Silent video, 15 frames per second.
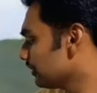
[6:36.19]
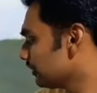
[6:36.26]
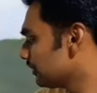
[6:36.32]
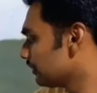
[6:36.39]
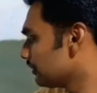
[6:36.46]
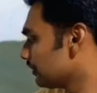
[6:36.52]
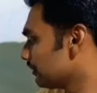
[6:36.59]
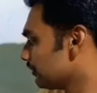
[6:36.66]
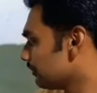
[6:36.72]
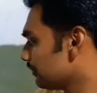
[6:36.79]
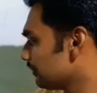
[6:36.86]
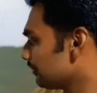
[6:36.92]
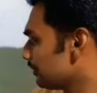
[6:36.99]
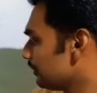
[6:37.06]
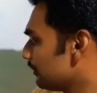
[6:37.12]
So
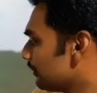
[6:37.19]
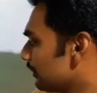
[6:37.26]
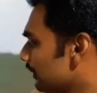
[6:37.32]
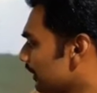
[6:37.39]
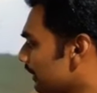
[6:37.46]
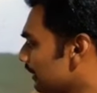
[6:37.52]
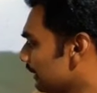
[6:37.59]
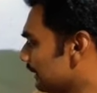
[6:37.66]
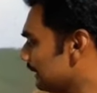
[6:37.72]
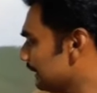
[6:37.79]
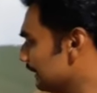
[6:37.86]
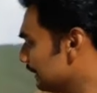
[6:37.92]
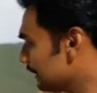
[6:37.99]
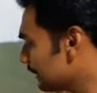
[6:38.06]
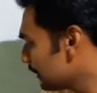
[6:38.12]
you send E
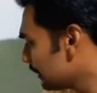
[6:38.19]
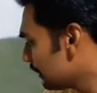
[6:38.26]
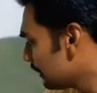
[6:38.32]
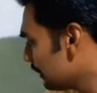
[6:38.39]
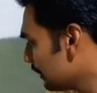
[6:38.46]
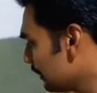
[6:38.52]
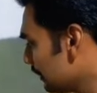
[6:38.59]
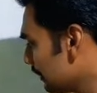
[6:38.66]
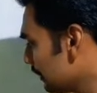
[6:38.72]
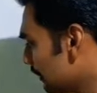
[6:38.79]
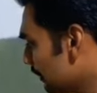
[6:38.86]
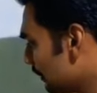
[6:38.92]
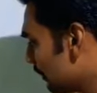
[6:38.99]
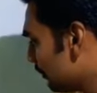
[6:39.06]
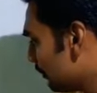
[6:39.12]
here, you